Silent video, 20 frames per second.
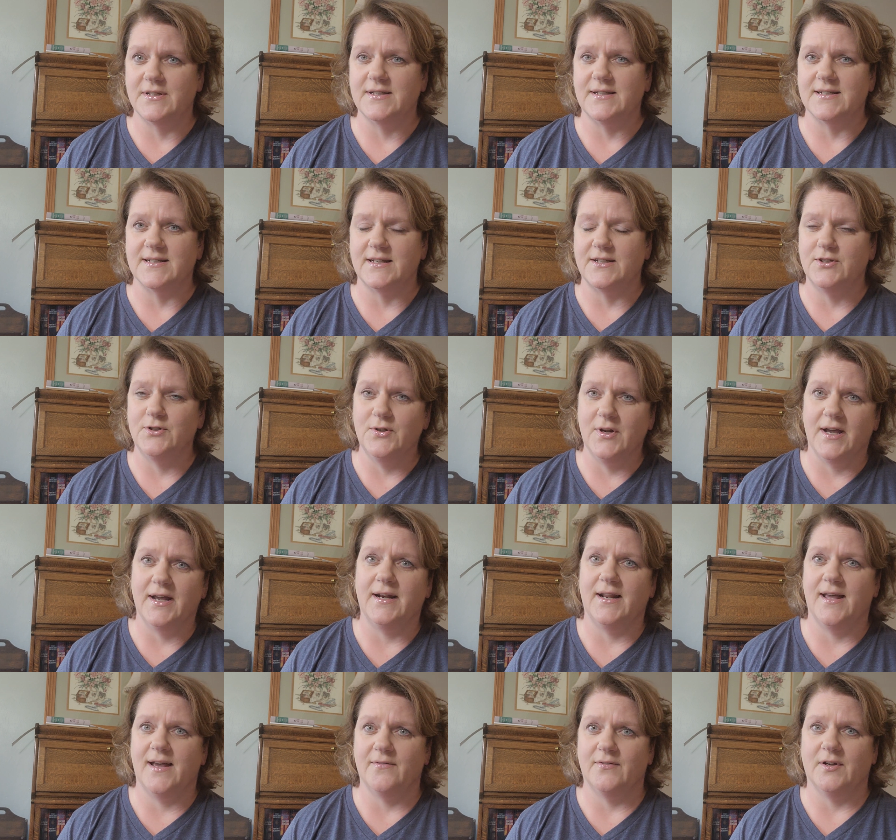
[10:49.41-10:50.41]
because I do not
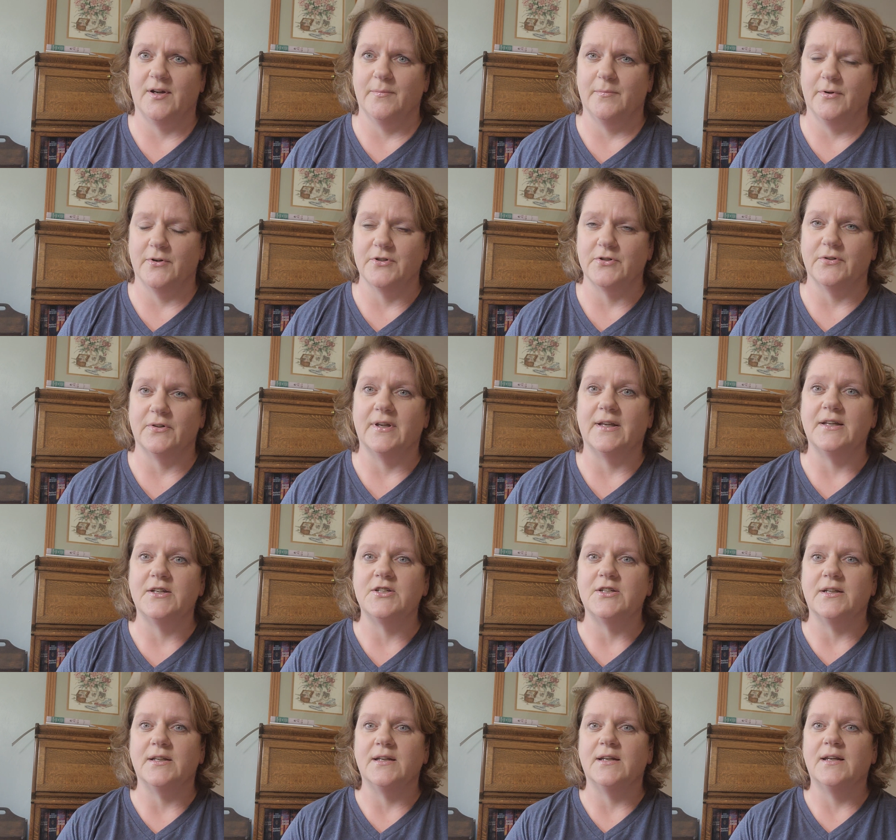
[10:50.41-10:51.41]
have a commercial
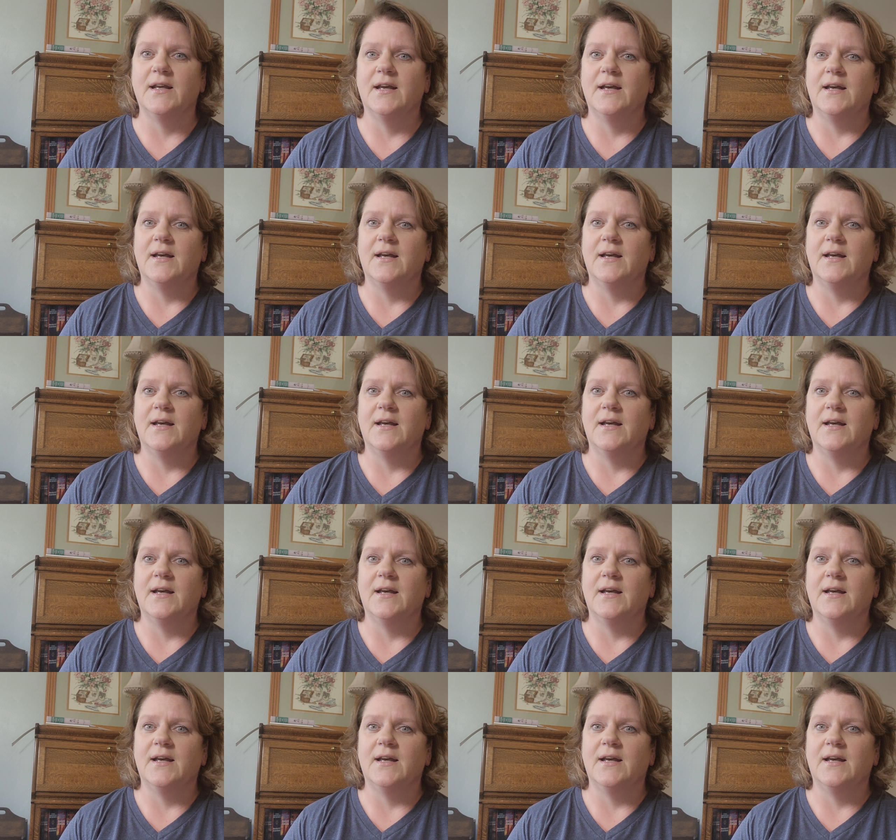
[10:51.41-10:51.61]
kitchen.